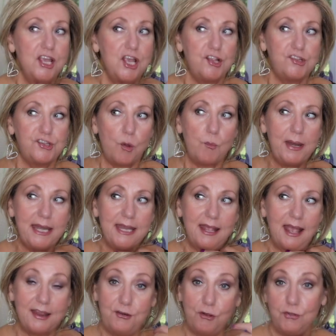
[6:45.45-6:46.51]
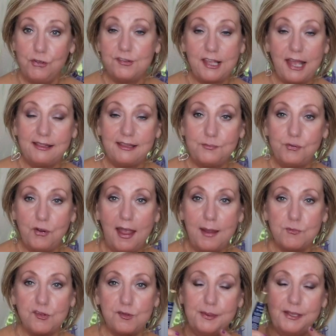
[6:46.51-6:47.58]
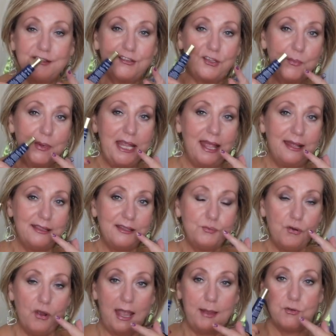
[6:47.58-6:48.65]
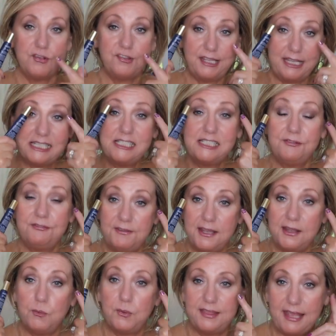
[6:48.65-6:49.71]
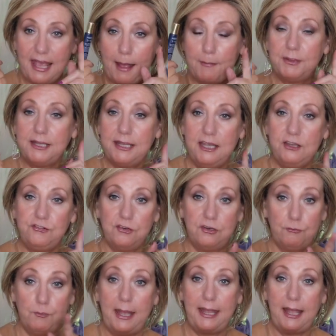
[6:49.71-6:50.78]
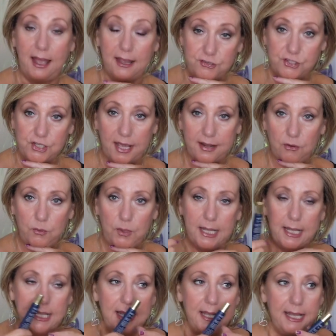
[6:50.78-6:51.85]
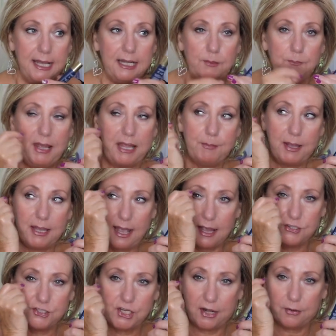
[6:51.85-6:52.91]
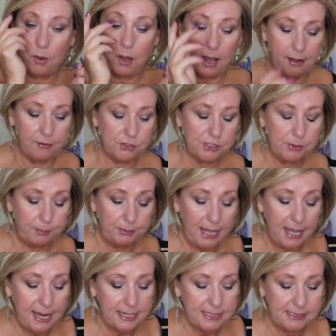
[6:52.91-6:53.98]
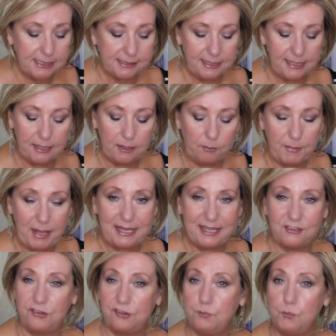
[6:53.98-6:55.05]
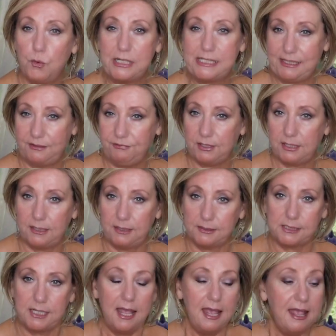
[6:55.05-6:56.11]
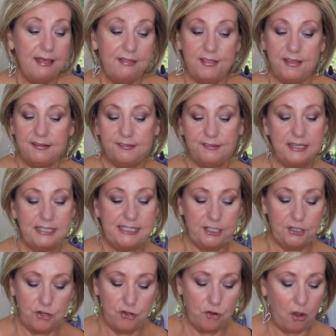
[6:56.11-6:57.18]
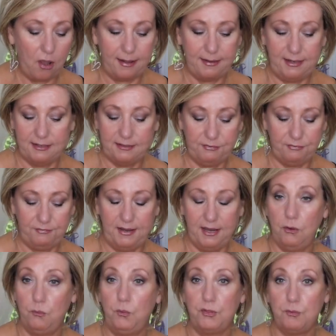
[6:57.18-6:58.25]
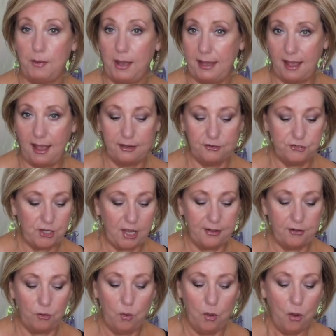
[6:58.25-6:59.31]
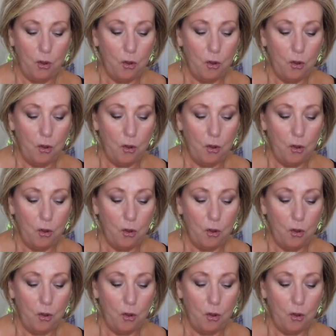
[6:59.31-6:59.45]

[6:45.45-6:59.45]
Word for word: so many I don't use eyelid primers because so many eyelid primers interfere with the application of my eyeshadow It'll make my eyeshadow harder to blend. It'll make it just more difficult. This did not interfere with my eyeshadow